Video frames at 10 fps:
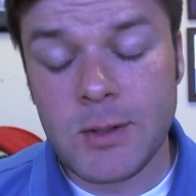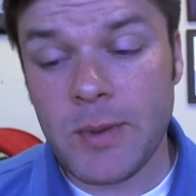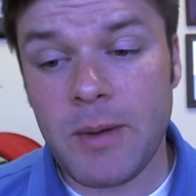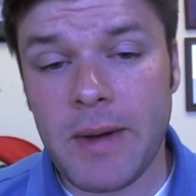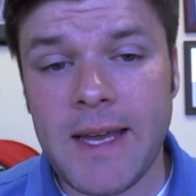
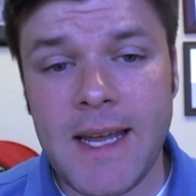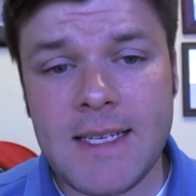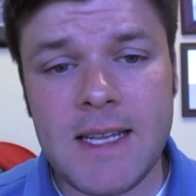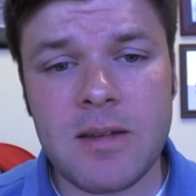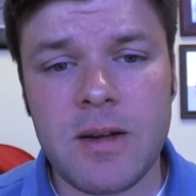So anyway, in
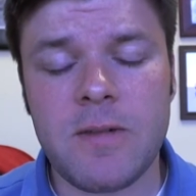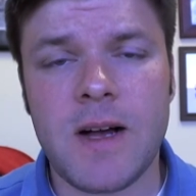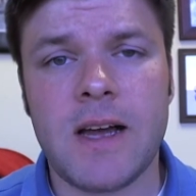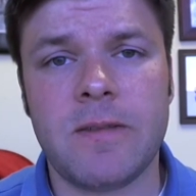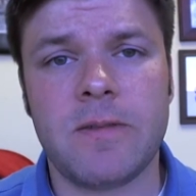
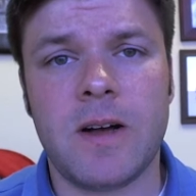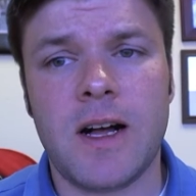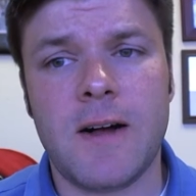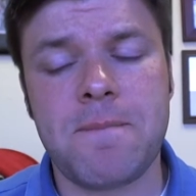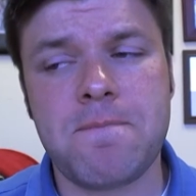1835,
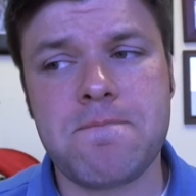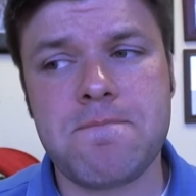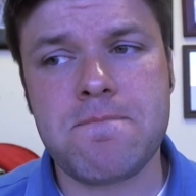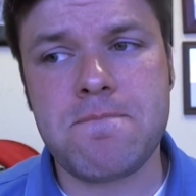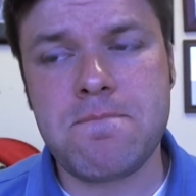
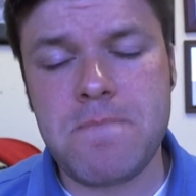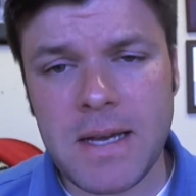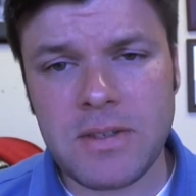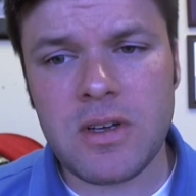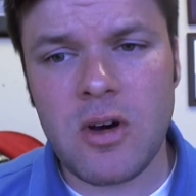
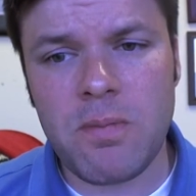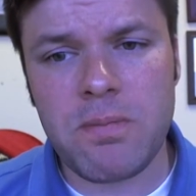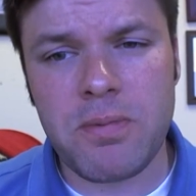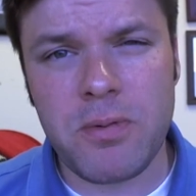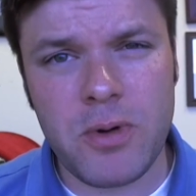Mexico
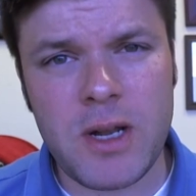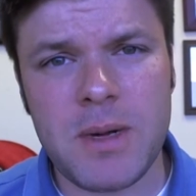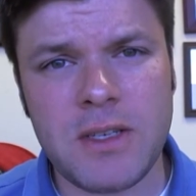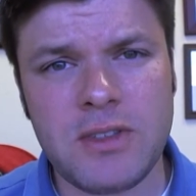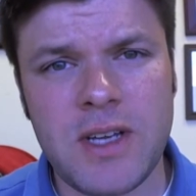pretty
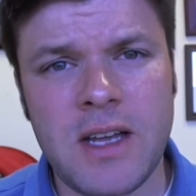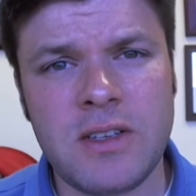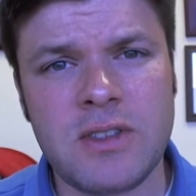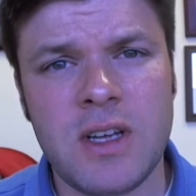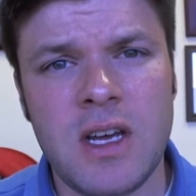much
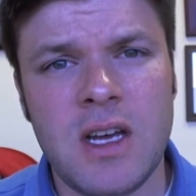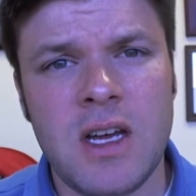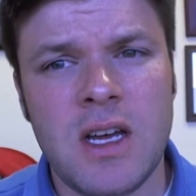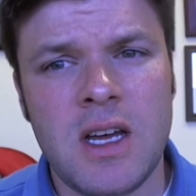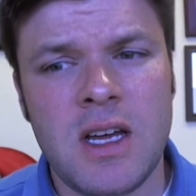says
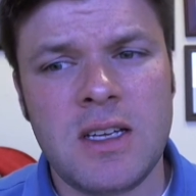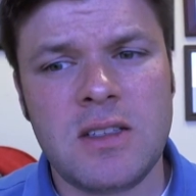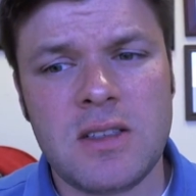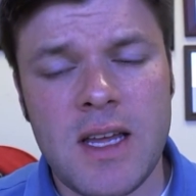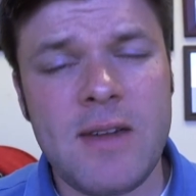
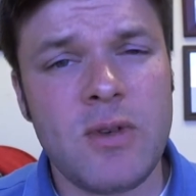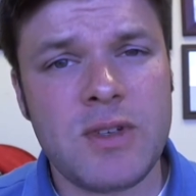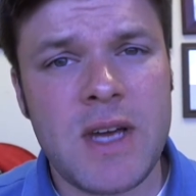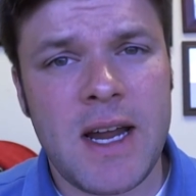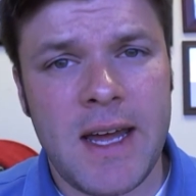
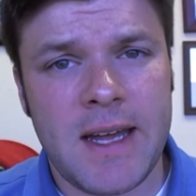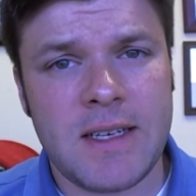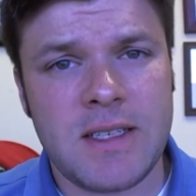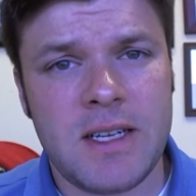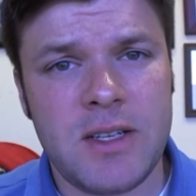slavery's got to
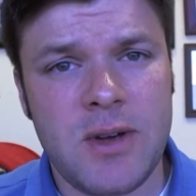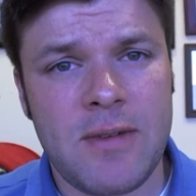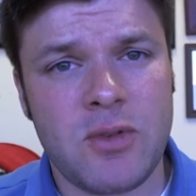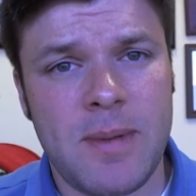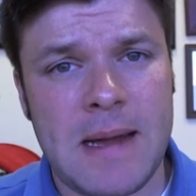end. You
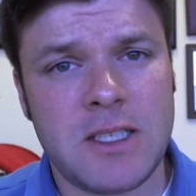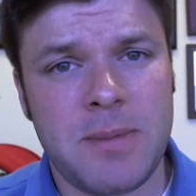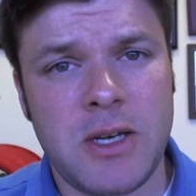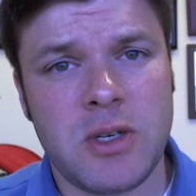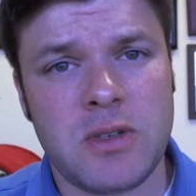have to
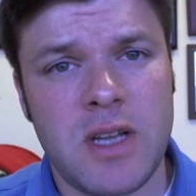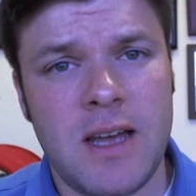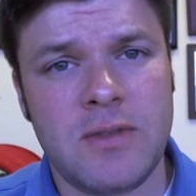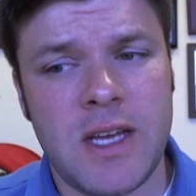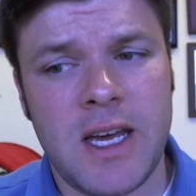emancipate your
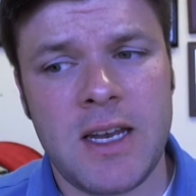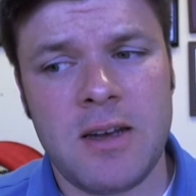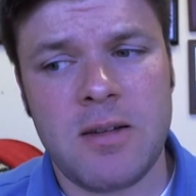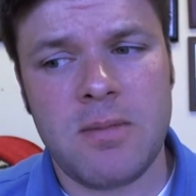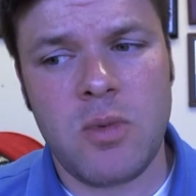slaves, and
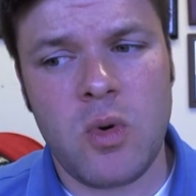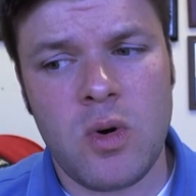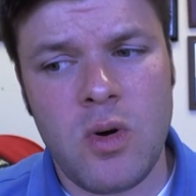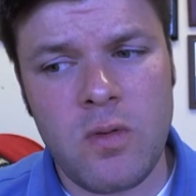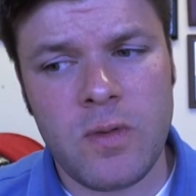
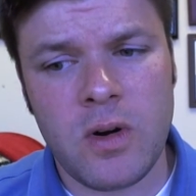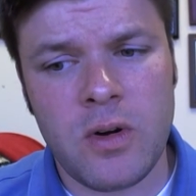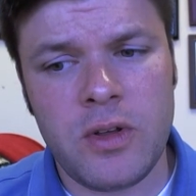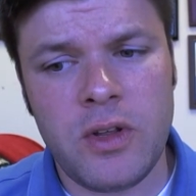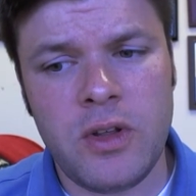
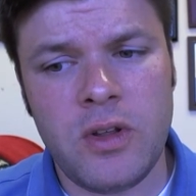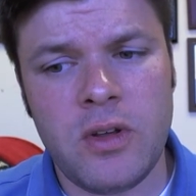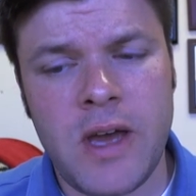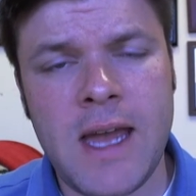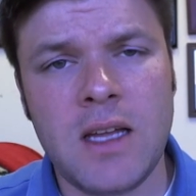moreover,
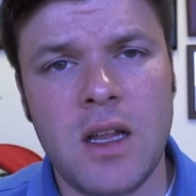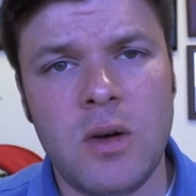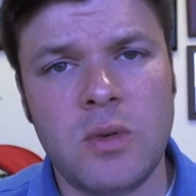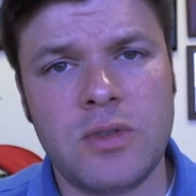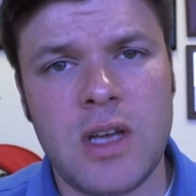
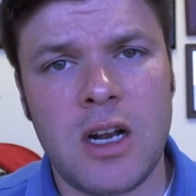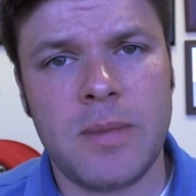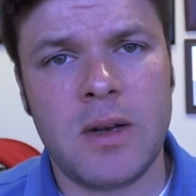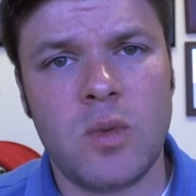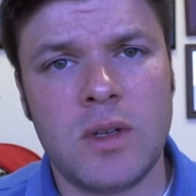Anglo
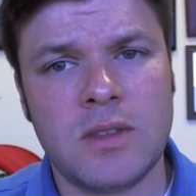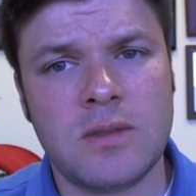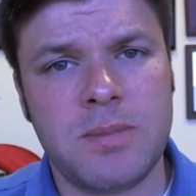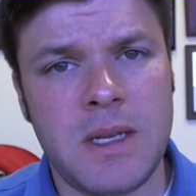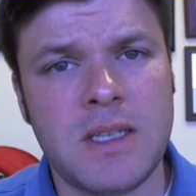settlement will
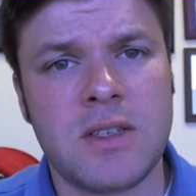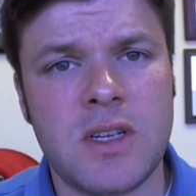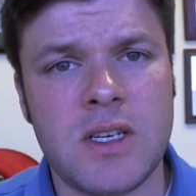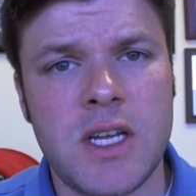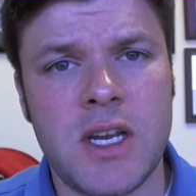be
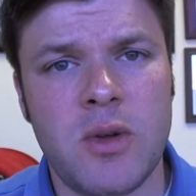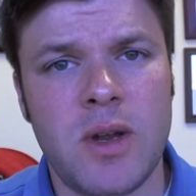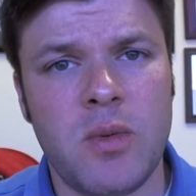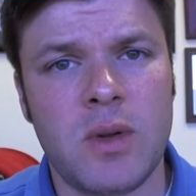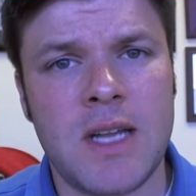
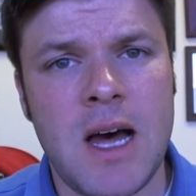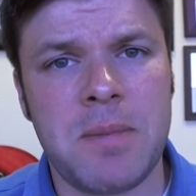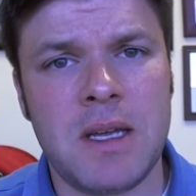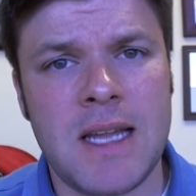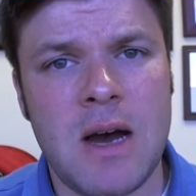discontinued. It will
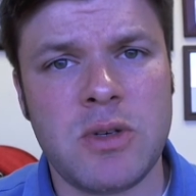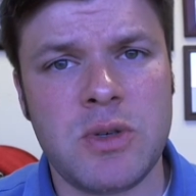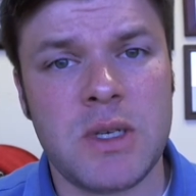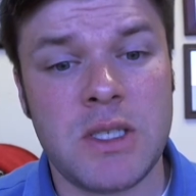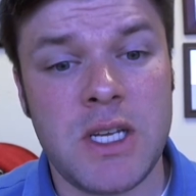not be allowed
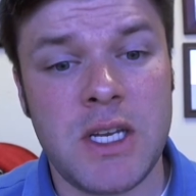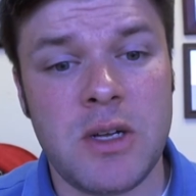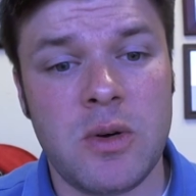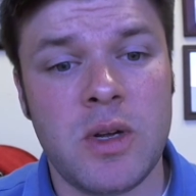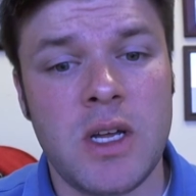to
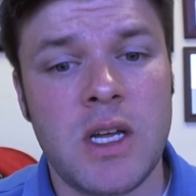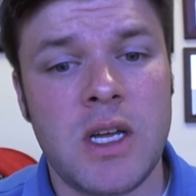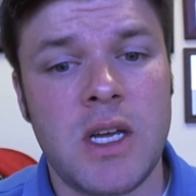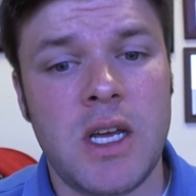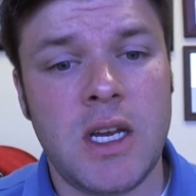continue
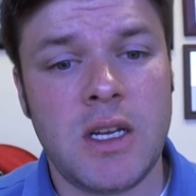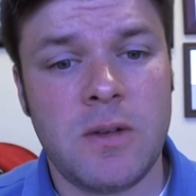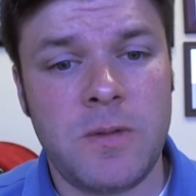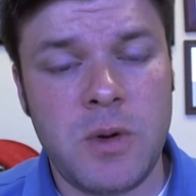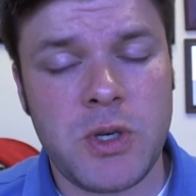into
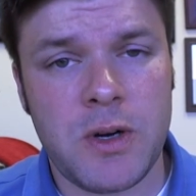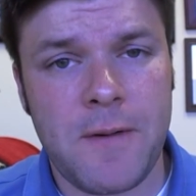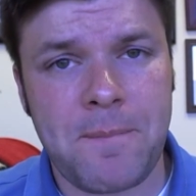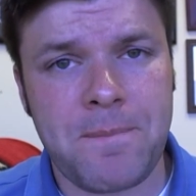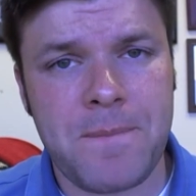the future.